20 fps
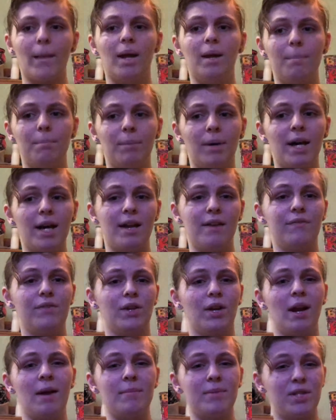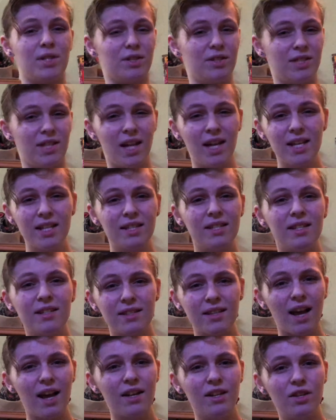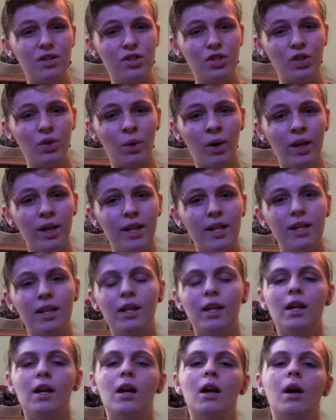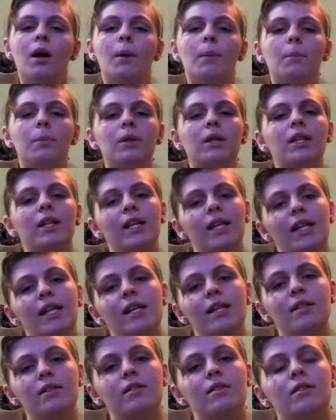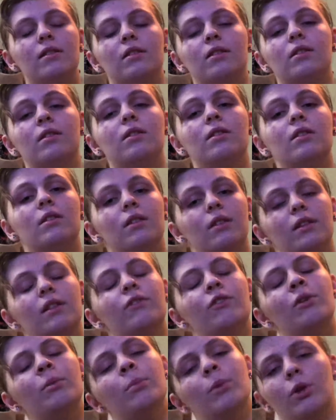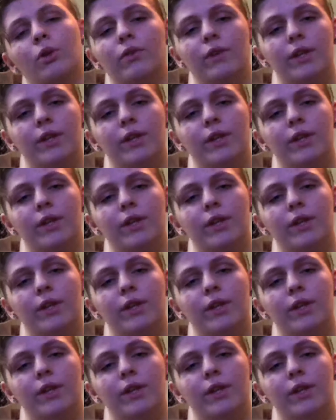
But if your hamster does decide to chew on it, please remove